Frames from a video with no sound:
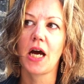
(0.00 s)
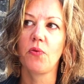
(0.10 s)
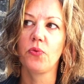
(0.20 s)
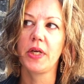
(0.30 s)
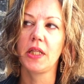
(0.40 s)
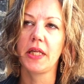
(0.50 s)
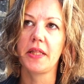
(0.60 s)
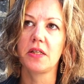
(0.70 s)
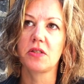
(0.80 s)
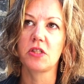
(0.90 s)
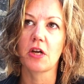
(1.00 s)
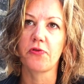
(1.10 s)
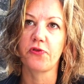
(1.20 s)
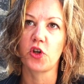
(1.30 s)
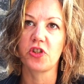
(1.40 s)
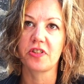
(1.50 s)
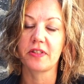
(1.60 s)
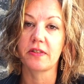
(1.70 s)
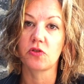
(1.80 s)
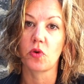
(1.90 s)
Not really. This was our
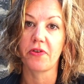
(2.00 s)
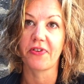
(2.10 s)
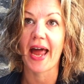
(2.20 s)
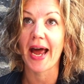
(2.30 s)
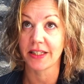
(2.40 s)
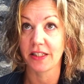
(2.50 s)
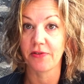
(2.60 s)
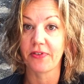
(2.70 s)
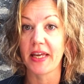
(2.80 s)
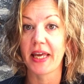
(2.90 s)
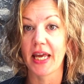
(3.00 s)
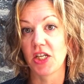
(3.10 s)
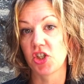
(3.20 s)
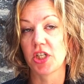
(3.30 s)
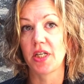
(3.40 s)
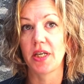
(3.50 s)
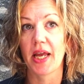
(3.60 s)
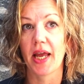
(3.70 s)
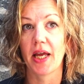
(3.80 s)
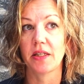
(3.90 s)
first sort of active
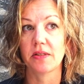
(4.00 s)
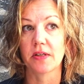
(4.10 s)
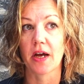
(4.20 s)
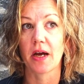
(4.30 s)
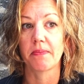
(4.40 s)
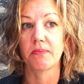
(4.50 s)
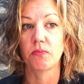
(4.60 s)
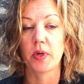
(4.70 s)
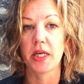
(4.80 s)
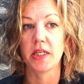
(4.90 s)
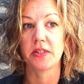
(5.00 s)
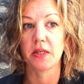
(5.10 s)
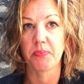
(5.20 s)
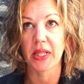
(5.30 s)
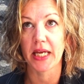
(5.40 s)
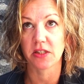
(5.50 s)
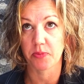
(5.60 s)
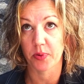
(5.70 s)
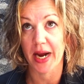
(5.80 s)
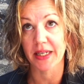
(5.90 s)
vacation, and we did plan
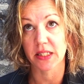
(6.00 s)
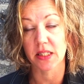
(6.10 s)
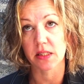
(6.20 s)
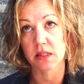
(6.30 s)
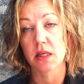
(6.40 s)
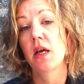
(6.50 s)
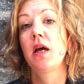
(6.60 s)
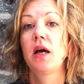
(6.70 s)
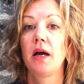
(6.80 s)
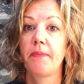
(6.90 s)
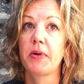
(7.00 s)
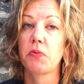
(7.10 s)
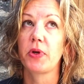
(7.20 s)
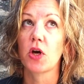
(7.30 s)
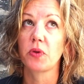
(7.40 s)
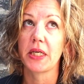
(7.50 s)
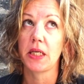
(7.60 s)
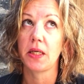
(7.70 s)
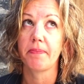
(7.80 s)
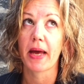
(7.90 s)
to practice, but we
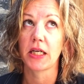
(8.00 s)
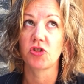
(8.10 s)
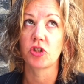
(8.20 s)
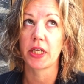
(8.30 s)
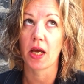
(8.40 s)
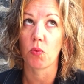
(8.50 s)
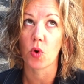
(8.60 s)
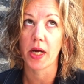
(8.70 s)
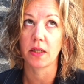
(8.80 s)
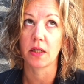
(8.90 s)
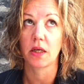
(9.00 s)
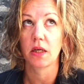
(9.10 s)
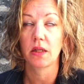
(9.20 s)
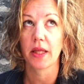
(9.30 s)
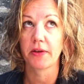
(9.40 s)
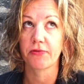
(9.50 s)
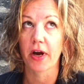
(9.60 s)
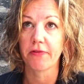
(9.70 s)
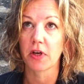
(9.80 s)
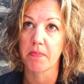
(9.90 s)
only managed to get one, like
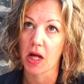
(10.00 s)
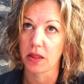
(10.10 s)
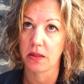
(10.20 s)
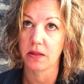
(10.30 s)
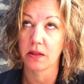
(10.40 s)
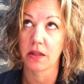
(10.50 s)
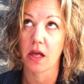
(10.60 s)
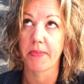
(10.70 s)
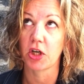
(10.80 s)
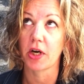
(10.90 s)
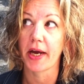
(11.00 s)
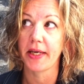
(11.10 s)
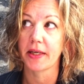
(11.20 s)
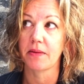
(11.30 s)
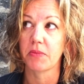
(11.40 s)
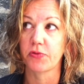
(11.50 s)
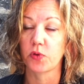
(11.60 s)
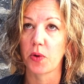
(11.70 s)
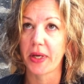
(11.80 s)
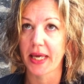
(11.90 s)
5-kilometer hike in
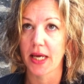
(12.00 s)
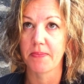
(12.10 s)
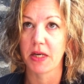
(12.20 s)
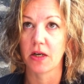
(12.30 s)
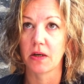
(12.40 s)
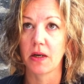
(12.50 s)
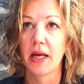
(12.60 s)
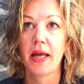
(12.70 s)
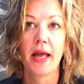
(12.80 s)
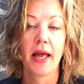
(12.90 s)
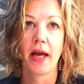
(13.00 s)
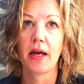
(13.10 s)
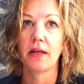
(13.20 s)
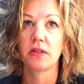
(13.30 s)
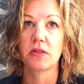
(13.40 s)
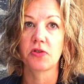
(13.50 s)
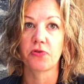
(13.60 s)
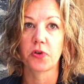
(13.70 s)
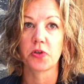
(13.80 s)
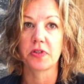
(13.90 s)
before we came here. And
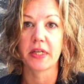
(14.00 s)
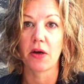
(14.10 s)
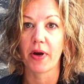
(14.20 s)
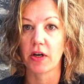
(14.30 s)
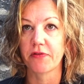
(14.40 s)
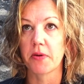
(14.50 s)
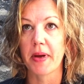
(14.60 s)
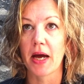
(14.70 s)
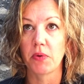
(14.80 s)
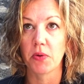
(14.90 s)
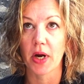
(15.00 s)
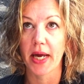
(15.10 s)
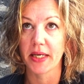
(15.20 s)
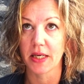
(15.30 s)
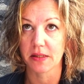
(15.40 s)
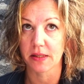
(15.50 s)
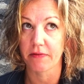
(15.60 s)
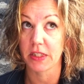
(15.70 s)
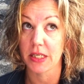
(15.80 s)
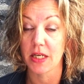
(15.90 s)
first day right off the bat, we were hiking
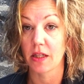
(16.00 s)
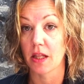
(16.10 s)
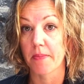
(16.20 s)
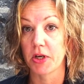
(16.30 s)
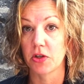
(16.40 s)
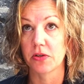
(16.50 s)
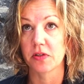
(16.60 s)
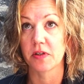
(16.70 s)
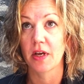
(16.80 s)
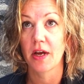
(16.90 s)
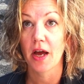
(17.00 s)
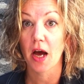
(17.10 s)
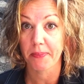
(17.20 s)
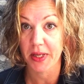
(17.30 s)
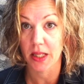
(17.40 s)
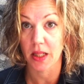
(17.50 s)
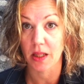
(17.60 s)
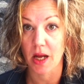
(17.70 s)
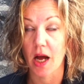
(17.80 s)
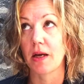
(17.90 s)
17 kilometers
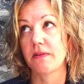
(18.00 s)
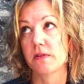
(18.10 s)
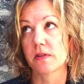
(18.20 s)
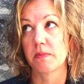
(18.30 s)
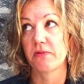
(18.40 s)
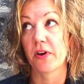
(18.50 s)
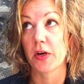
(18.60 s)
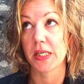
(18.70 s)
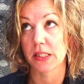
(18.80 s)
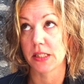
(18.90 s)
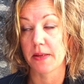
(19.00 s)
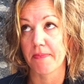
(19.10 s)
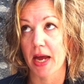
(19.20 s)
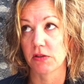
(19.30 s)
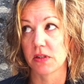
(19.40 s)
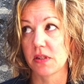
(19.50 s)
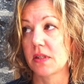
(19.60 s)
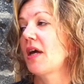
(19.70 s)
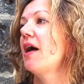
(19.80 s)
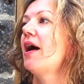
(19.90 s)
uphill on some very steep
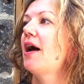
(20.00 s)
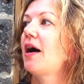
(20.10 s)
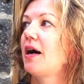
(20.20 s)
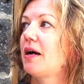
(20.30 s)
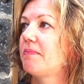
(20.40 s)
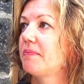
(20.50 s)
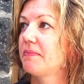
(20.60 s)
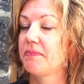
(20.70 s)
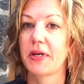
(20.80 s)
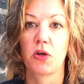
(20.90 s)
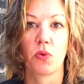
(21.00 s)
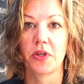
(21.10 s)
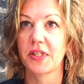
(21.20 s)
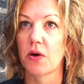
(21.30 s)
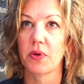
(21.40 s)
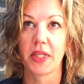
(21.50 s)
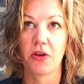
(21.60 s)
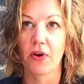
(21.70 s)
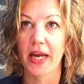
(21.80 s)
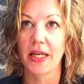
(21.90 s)
mountains. But it worked out
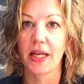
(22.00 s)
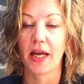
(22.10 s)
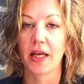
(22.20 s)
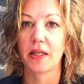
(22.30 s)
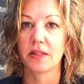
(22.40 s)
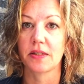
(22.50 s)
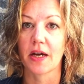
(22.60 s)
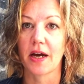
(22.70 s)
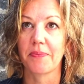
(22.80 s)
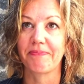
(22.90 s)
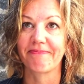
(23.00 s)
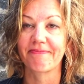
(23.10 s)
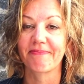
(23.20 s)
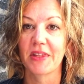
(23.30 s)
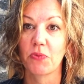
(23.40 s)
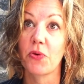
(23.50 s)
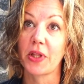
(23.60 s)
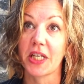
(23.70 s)
really great, and we